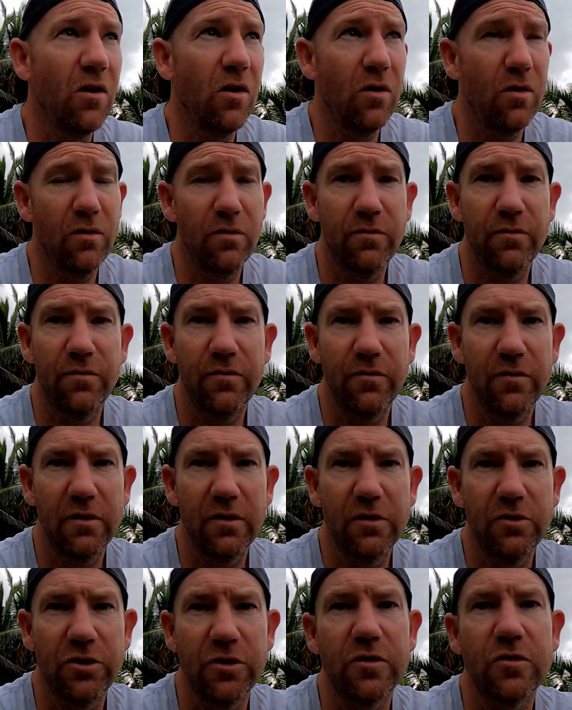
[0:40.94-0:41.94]
of
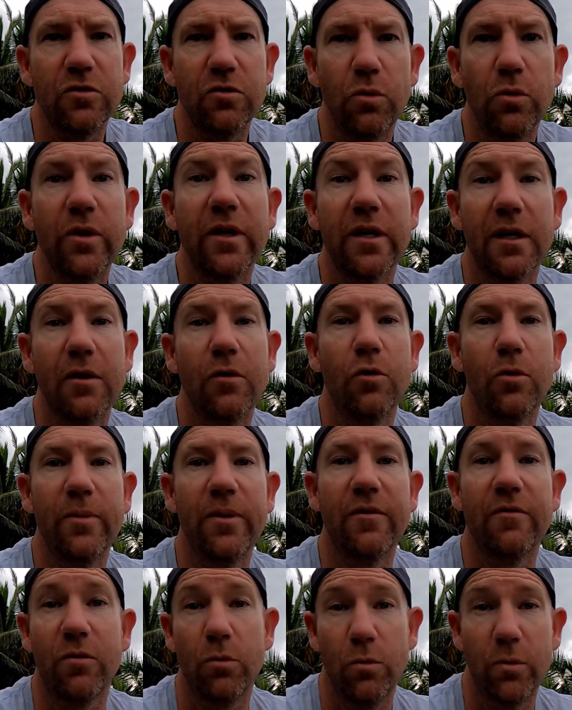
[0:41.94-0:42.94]
just doing a little
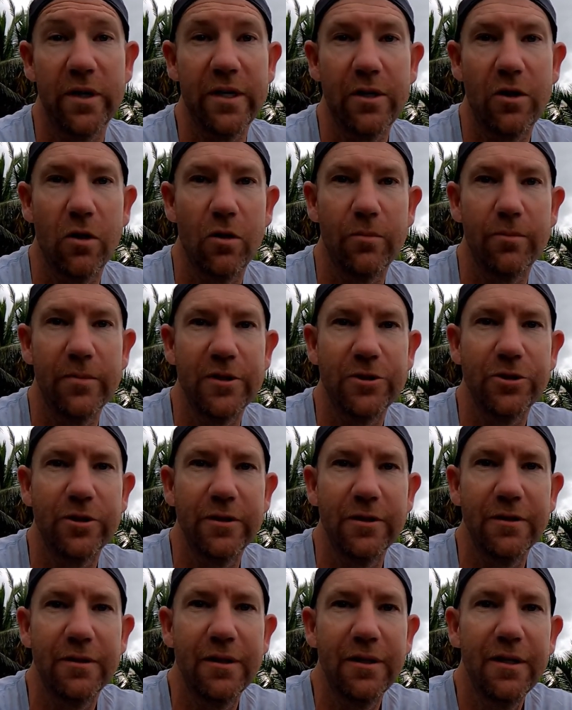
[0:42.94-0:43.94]
bit of a recon
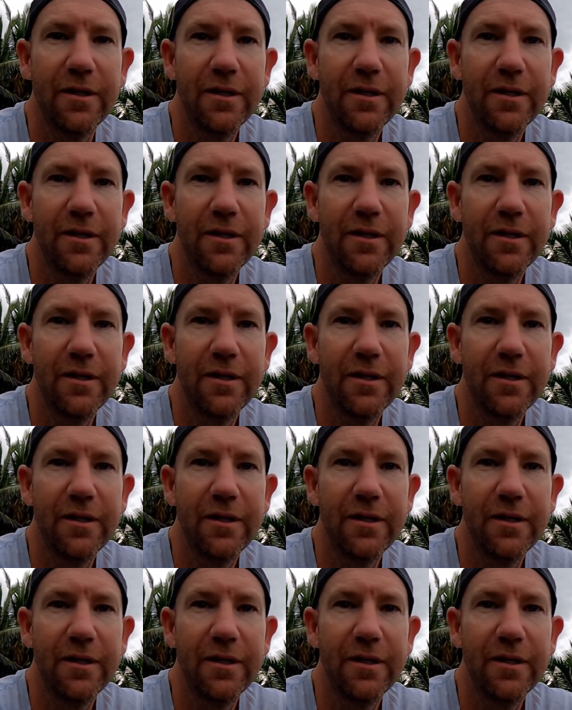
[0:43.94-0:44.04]
mission.